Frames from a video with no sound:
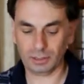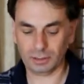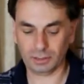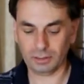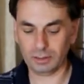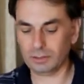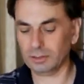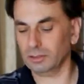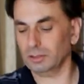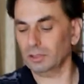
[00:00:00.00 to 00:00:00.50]
uh,
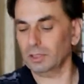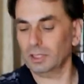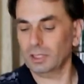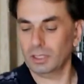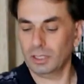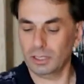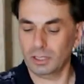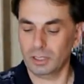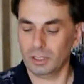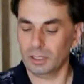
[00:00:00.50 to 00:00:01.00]

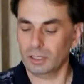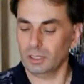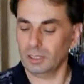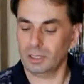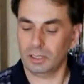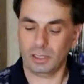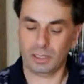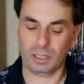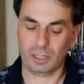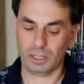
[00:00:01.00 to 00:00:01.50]

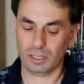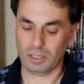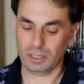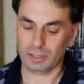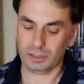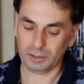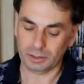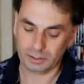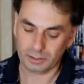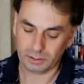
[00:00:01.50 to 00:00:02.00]

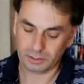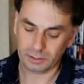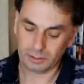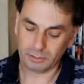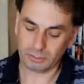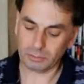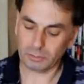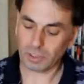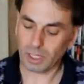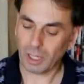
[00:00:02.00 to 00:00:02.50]
a
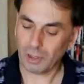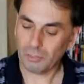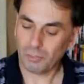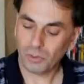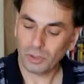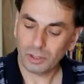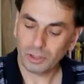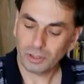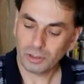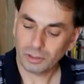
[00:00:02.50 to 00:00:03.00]
still
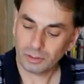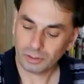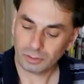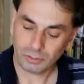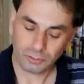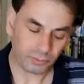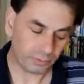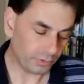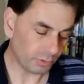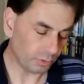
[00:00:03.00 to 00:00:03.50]
camera,
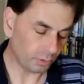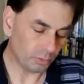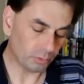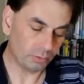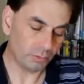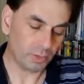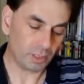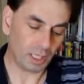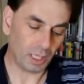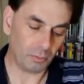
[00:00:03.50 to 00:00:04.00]

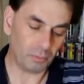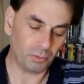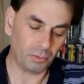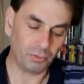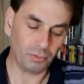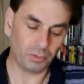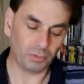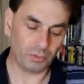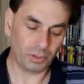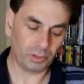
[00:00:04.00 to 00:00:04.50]
film camera
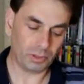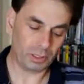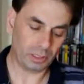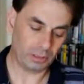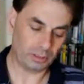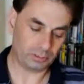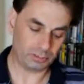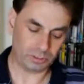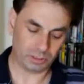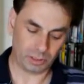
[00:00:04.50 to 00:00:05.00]
for a very
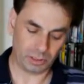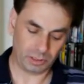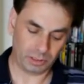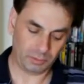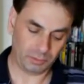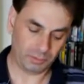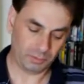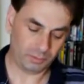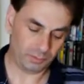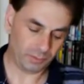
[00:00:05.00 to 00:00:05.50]
long
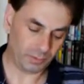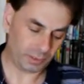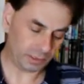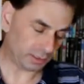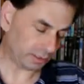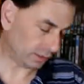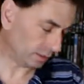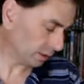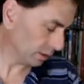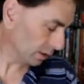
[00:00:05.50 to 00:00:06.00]
time. In
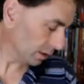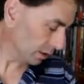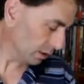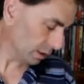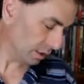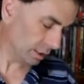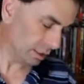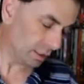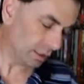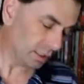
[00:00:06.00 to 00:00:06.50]
fact, I,
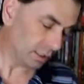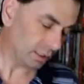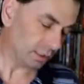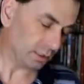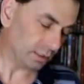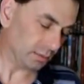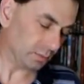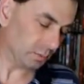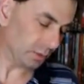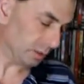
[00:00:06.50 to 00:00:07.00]

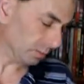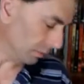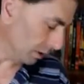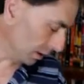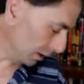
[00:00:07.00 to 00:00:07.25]
it's been